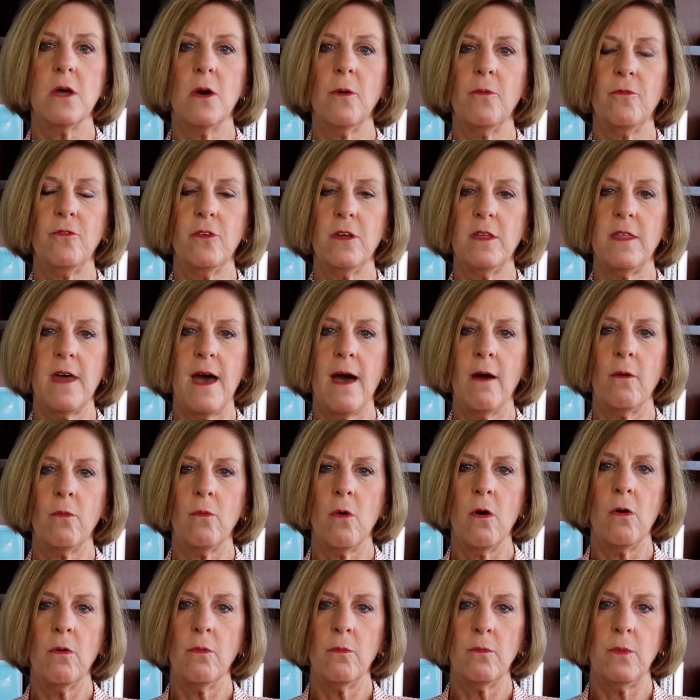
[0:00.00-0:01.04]
Hopefully that
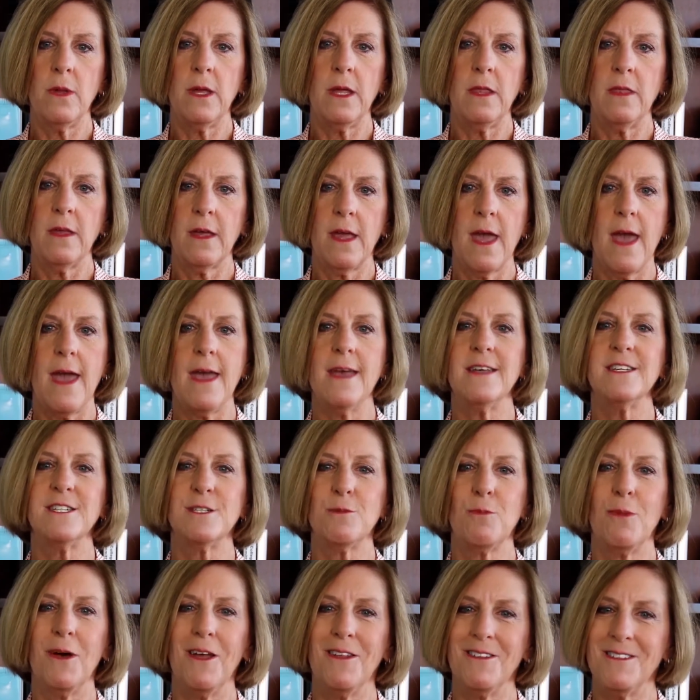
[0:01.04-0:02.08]
won't be the
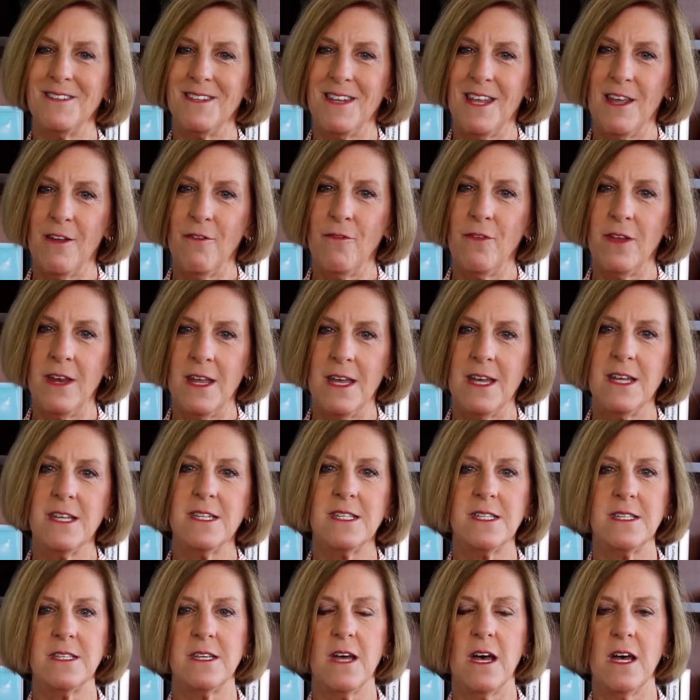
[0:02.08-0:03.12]
case, but if it
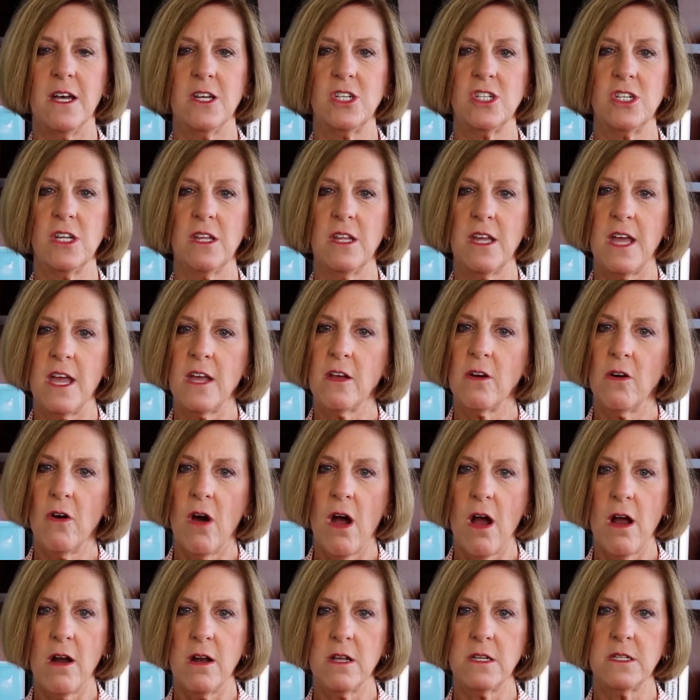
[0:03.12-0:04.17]
is, uh, Shelly
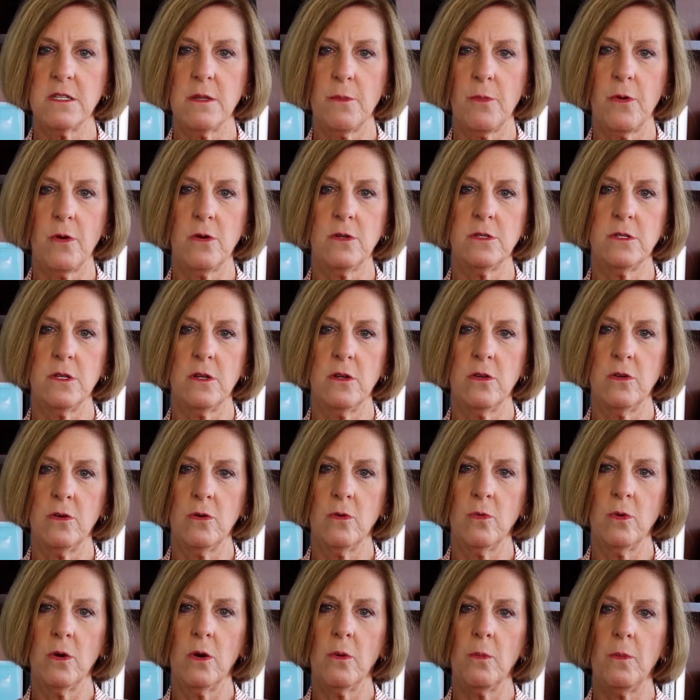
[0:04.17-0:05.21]
Englehart is the person
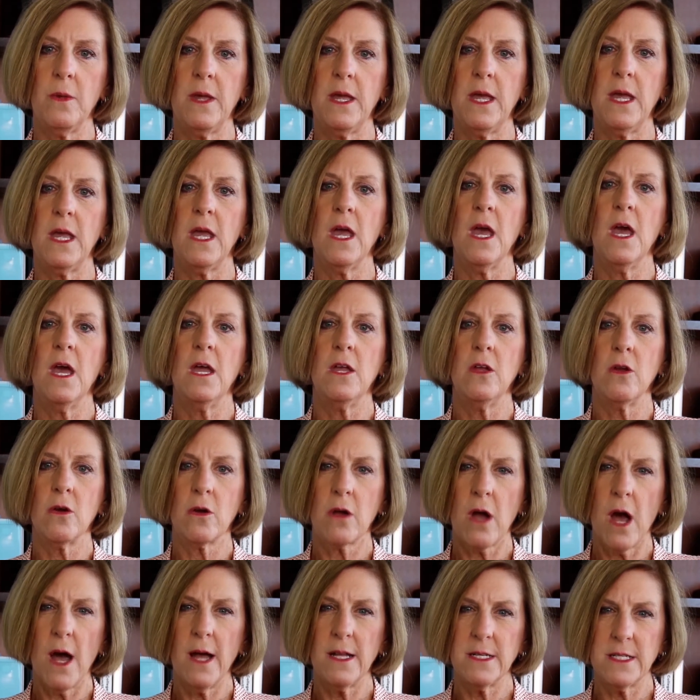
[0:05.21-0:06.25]
who will be your
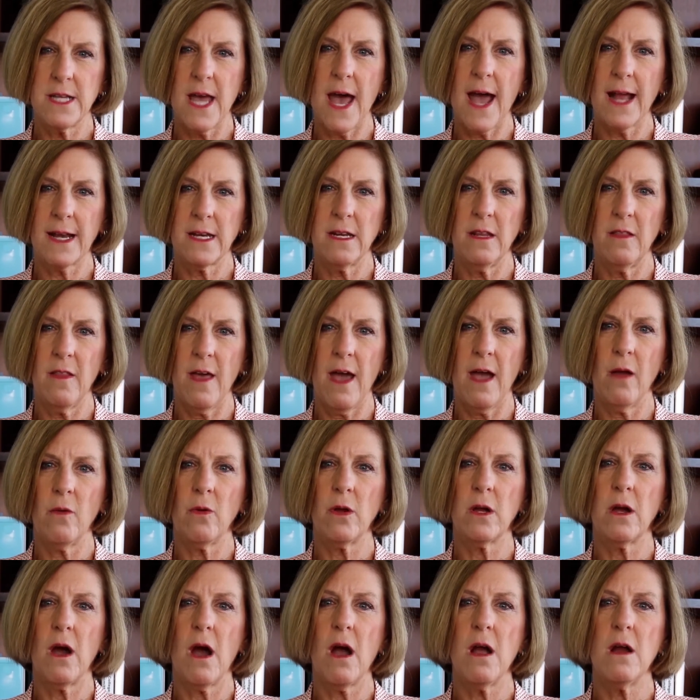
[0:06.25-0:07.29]
contact in that
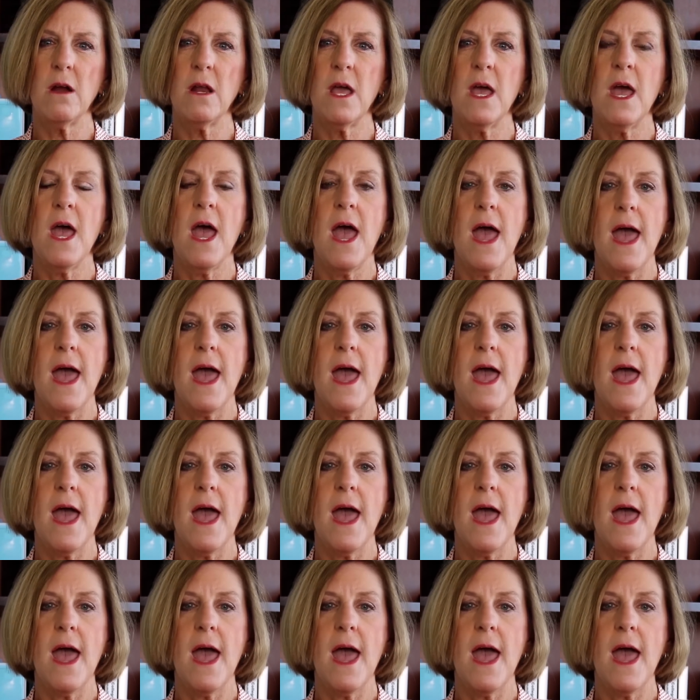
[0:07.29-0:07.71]
regard.